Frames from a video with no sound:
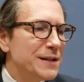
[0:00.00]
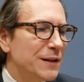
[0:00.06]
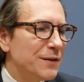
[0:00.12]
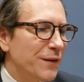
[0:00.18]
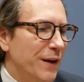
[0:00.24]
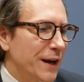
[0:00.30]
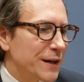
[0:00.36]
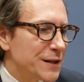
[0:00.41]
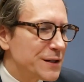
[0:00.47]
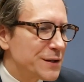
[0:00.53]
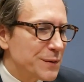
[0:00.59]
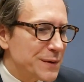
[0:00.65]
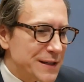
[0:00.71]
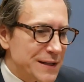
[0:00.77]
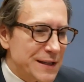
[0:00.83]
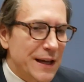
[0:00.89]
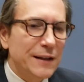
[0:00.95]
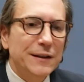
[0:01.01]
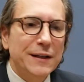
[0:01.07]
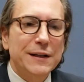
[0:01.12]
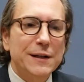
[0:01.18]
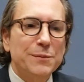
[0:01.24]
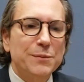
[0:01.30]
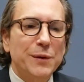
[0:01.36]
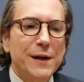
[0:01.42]
advantage with
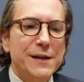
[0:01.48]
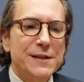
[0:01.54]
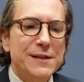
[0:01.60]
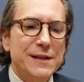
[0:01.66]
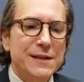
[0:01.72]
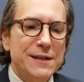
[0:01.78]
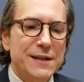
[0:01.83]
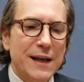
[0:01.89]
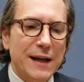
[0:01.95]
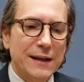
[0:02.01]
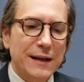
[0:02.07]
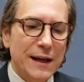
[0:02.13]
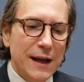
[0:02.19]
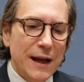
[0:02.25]
saline implants is that